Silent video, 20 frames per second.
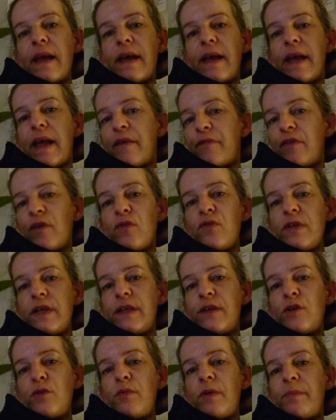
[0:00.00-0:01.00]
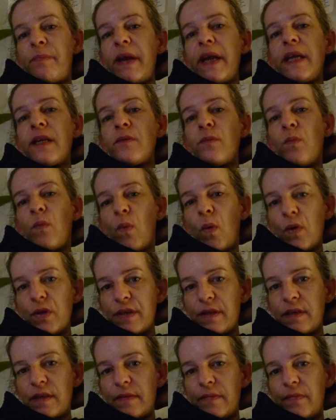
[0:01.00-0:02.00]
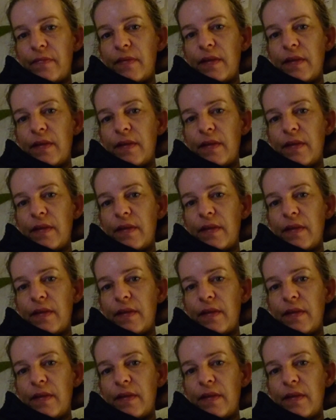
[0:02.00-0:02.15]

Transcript: have only to be paid once.